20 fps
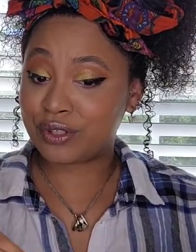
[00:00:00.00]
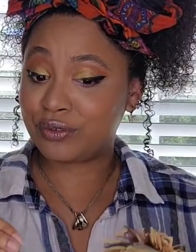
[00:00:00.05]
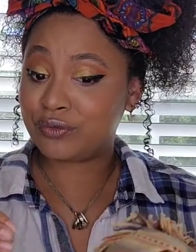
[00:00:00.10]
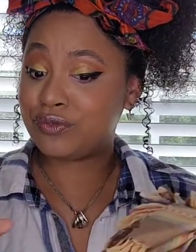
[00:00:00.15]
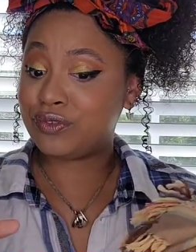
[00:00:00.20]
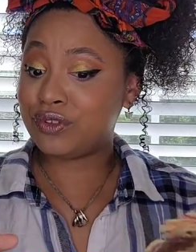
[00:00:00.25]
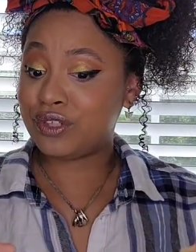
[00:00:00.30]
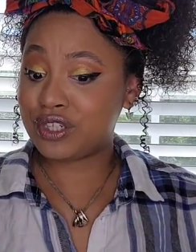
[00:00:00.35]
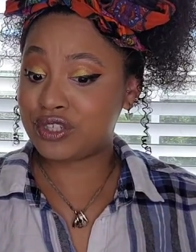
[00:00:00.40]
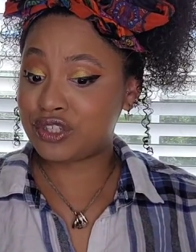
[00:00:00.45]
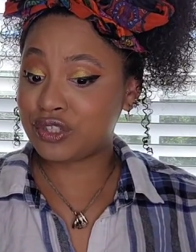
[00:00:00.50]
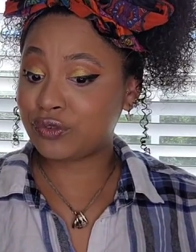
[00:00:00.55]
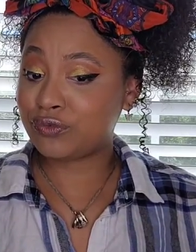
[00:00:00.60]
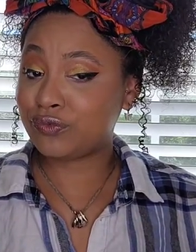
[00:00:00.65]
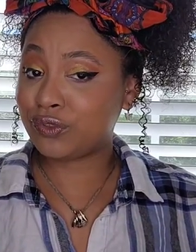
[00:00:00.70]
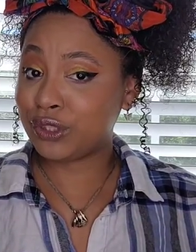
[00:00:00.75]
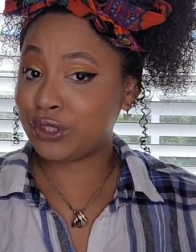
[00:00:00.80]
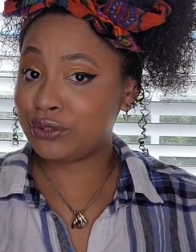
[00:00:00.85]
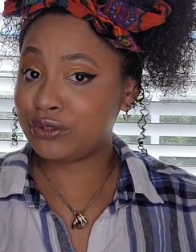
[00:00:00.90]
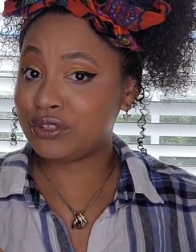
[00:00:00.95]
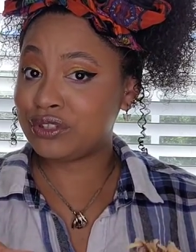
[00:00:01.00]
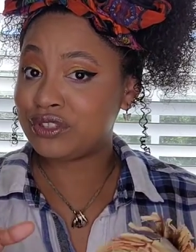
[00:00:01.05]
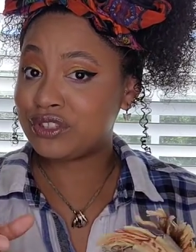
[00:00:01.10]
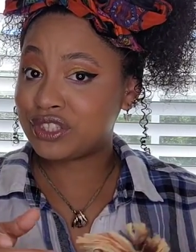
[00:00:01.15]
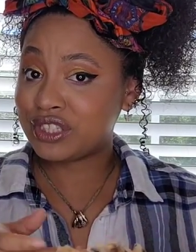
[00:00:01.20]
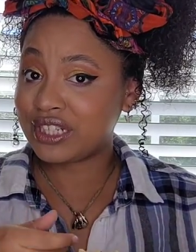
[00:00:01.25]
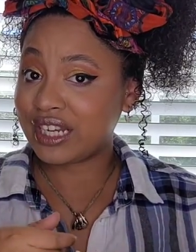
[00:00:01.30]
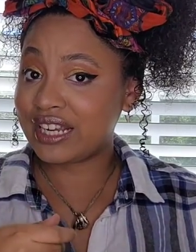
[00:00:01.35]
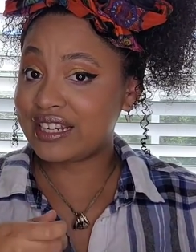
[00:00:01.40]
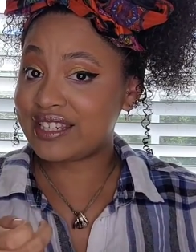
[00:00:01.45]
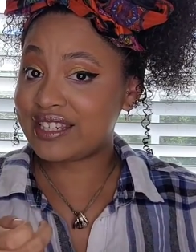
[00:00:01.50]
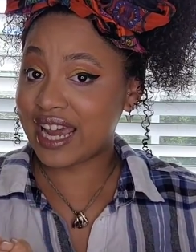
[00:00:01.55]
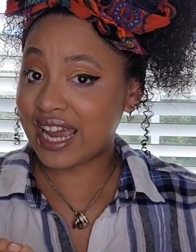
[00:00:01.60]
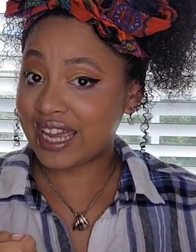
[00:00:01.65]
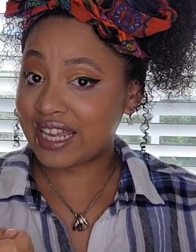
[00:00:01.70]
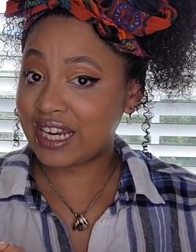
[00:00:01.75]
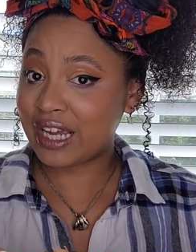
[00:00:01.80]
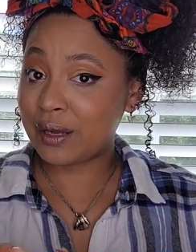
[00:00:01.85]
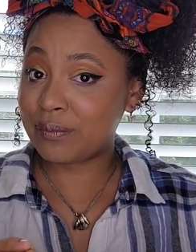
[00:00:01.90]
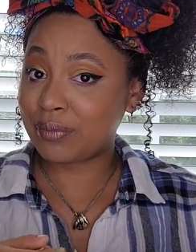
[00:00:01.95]
So if you get your food and shit ain't
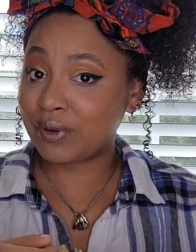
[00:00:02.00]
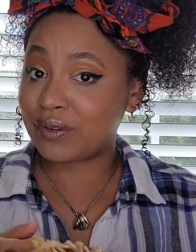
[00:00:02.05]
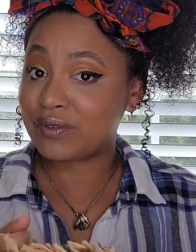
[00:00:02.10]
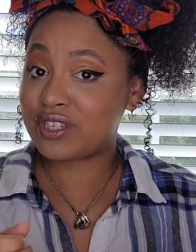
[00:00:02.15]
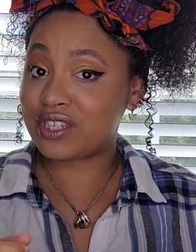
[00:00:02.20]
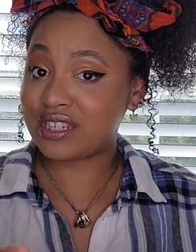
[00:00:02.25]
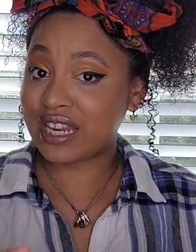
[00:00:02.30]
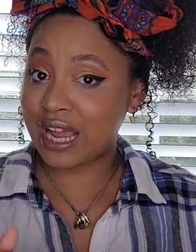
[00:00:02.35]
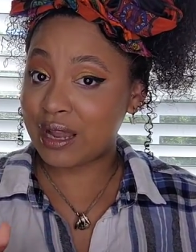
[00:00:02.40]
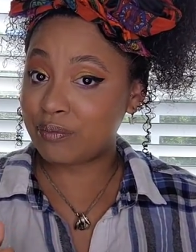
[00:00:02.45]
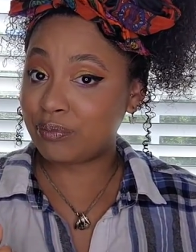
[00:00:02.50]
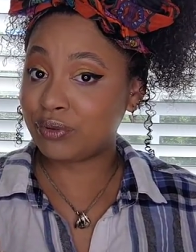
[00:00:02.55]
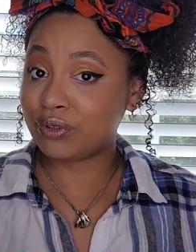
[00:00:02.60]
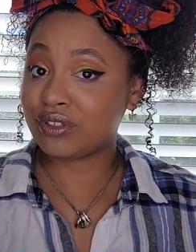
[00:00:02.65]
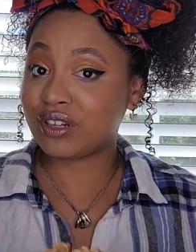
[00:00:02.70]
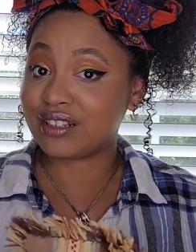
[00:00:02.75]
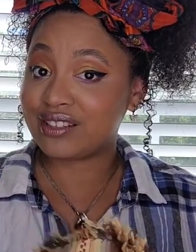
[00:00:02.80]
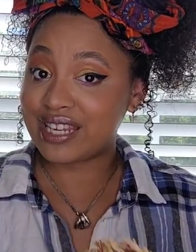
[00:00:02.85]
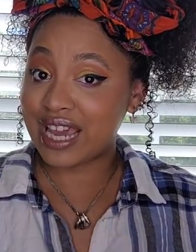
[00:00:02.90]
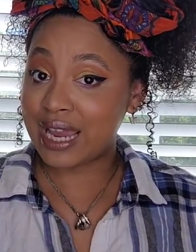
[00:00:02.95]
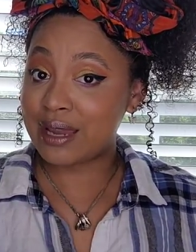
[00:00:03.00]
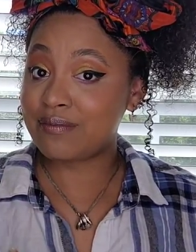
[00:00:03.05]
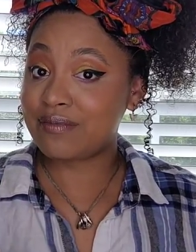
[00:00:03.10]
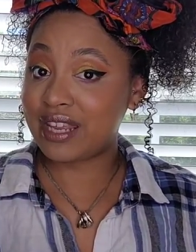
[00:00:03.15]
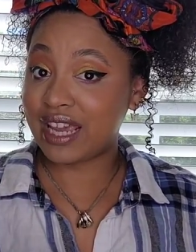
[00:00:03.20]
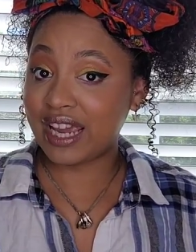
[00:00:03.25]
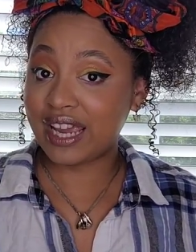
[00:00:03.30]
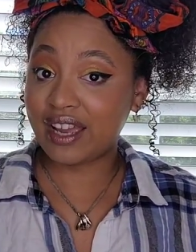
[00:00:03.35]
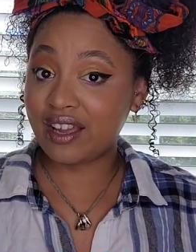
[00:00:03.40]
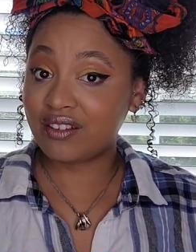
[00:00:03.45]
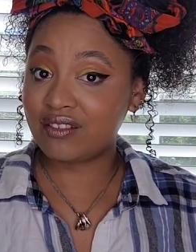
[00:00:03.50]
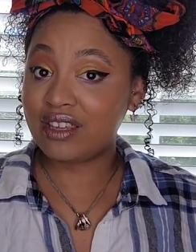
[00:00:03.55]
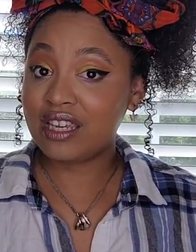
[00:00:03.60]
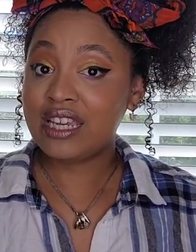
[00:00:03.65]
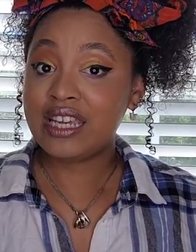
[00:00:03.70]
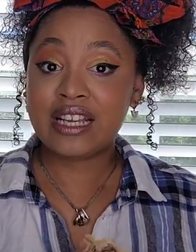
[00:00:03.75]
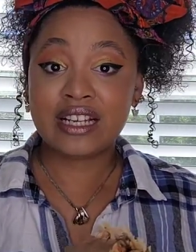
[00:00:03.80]
tied up or stapled or taped down,